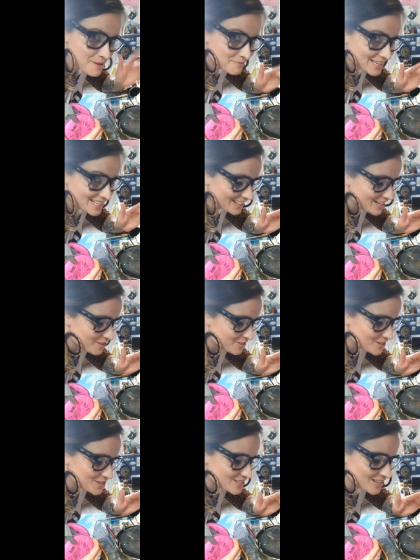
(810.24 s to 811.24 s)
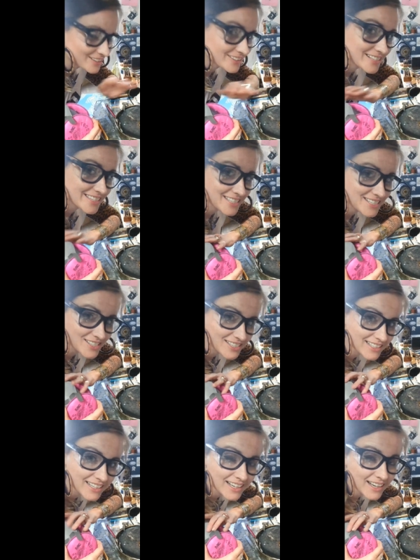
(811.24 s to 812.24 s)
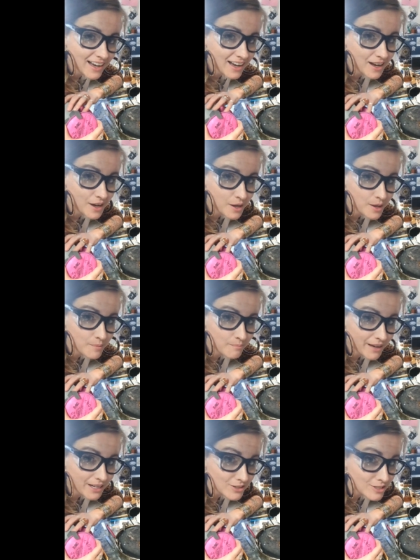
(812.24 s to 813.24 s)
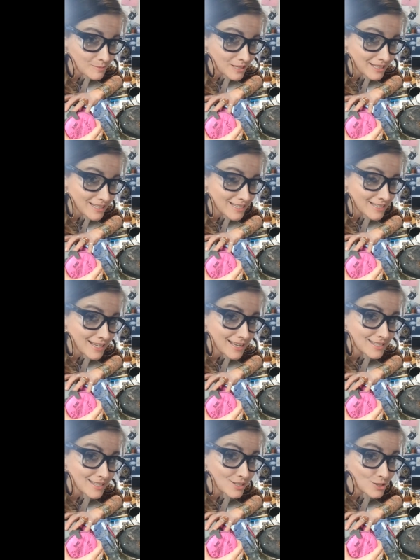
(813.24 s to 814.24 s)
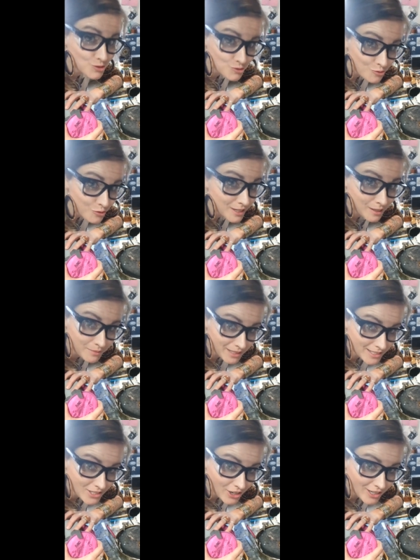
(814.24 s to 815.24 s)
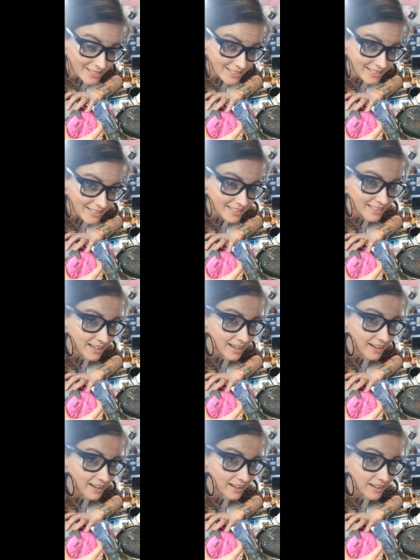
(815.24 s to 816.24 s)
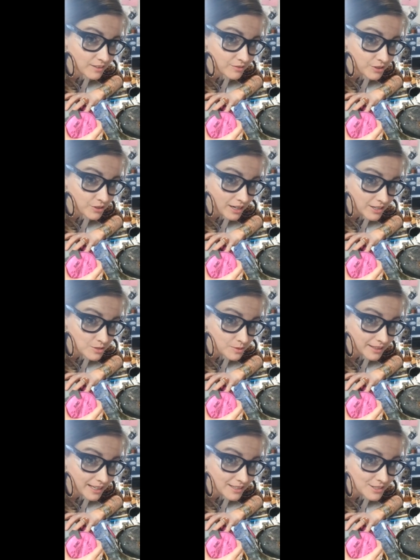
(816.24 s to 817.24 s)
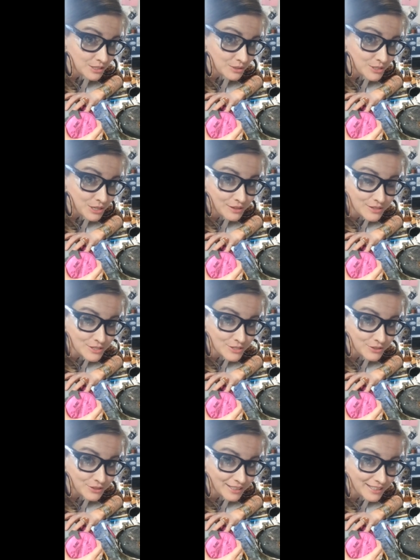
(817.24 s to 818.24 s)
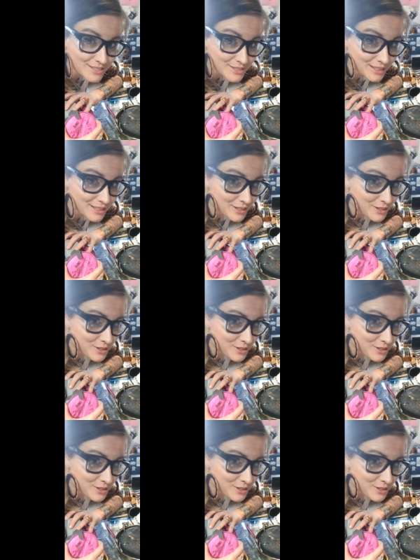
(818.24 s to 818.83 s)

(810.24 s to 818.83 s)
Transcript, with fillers: immediately over your soldering station. Um, metal smithing is extremely toxic uh, if you're not doing that. So sorry, this is turning into like an